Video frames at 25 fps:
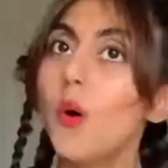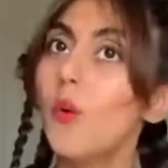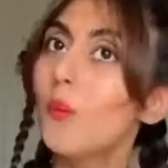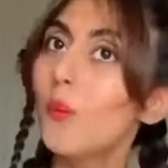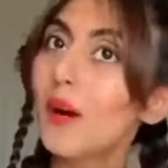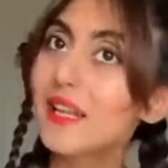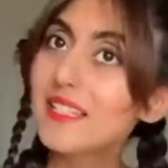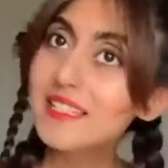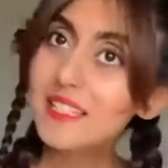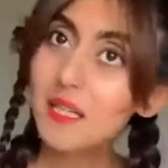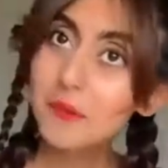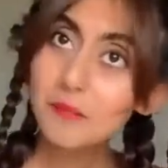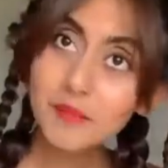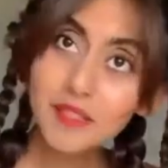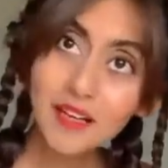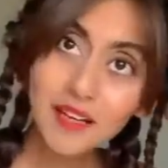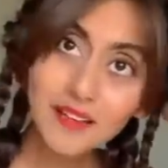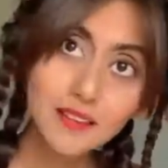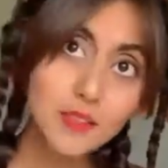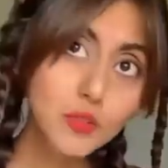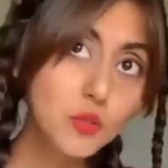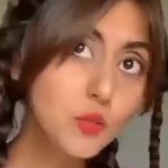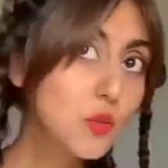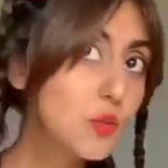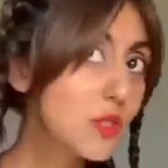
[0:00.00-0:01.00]
Once I'm
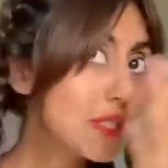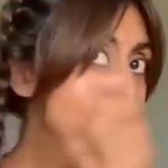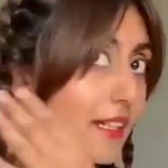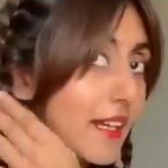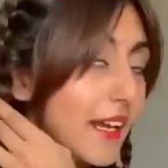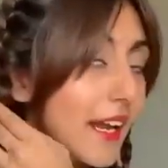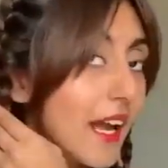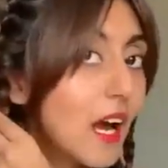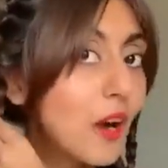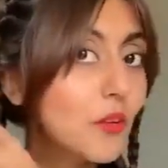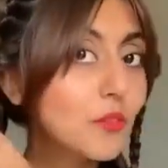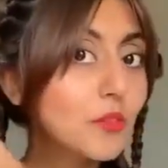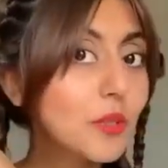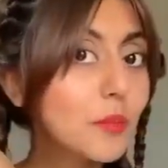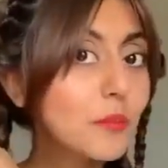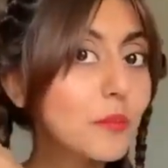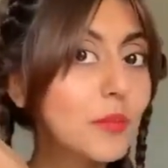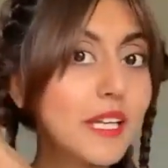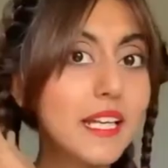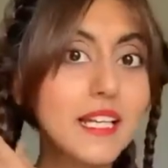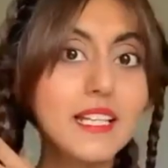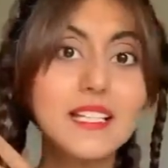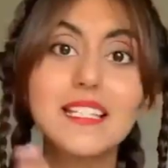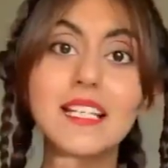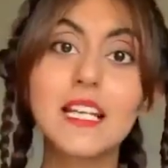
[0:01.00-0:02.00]
done loosening out the
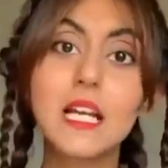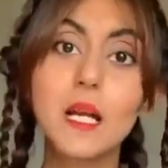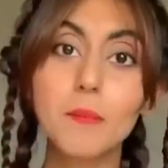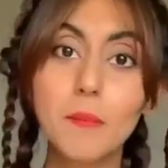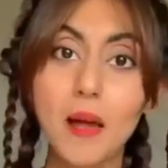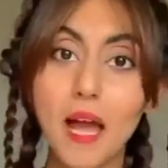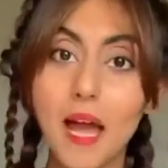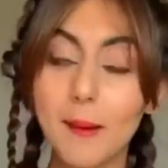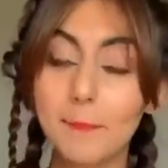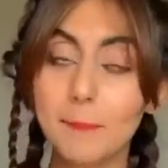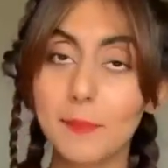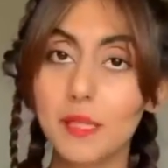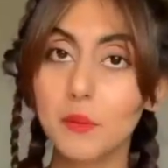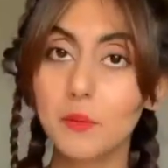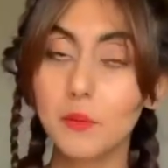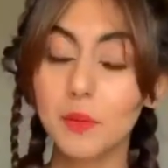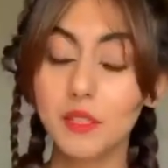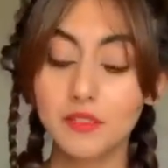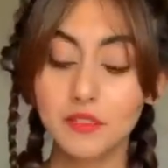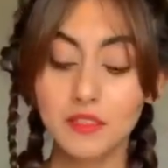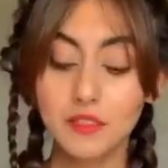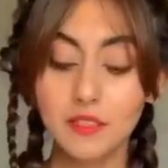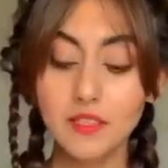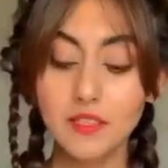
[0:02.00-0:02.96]
braid, then I'm happy with